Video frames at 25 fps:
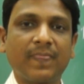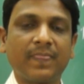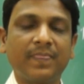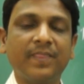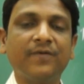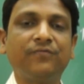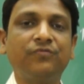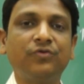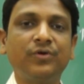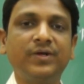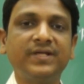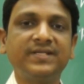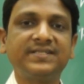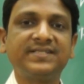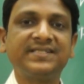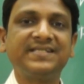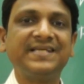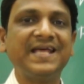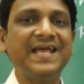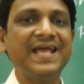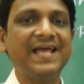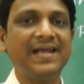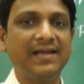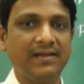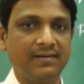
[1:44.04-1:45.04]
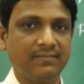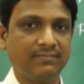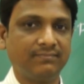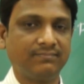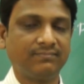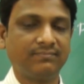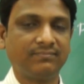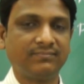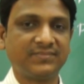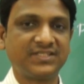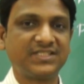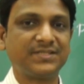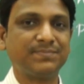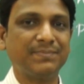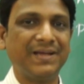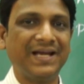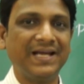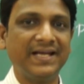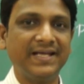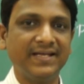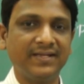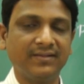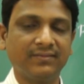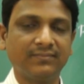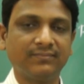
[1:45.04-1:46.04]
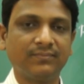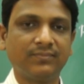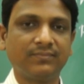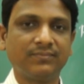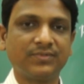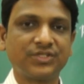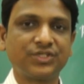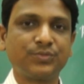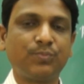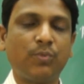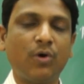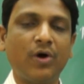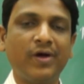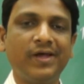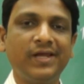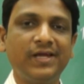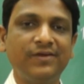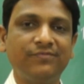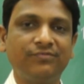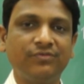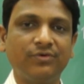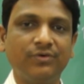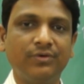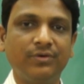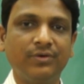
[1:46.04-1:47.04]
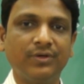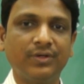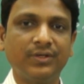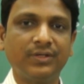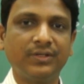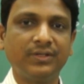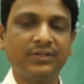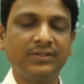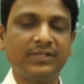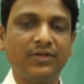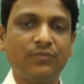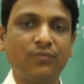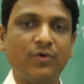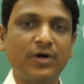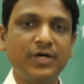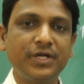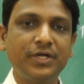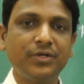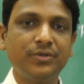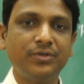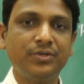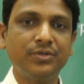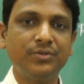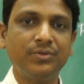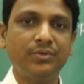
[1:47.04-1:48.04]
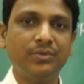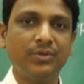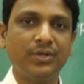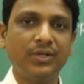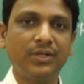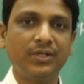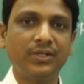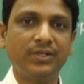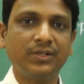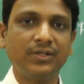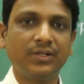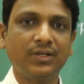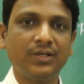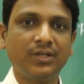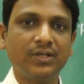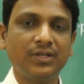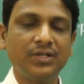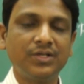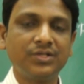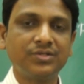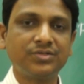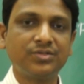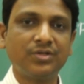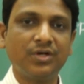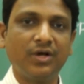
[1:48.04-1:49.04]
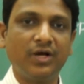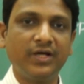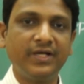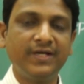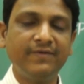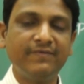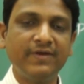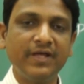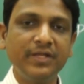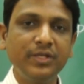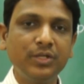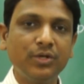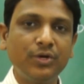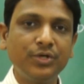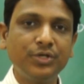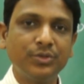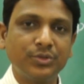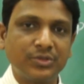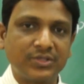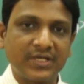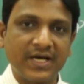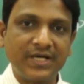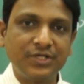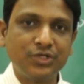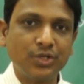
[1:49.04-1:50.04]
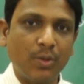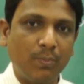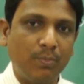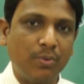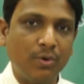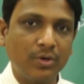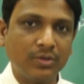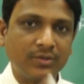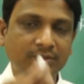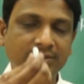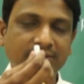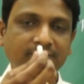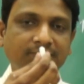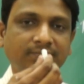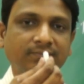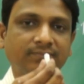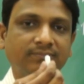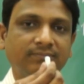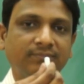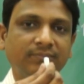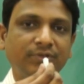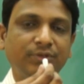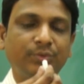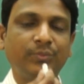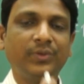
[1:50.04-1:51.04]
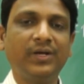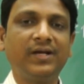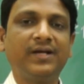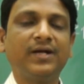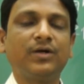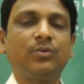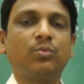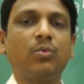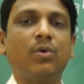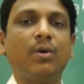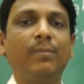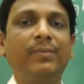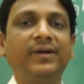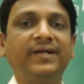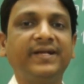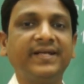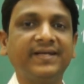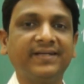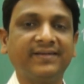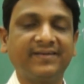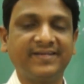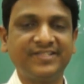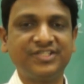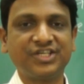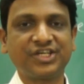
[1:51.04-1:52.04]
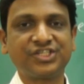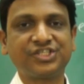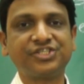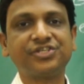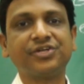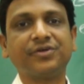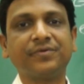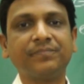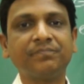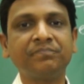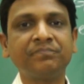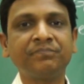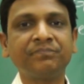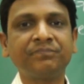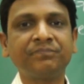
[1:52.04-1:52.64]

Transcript: the food is stale, smelling, spoiled food, then what do? So even though you try to put, you will get vomiting, rejection.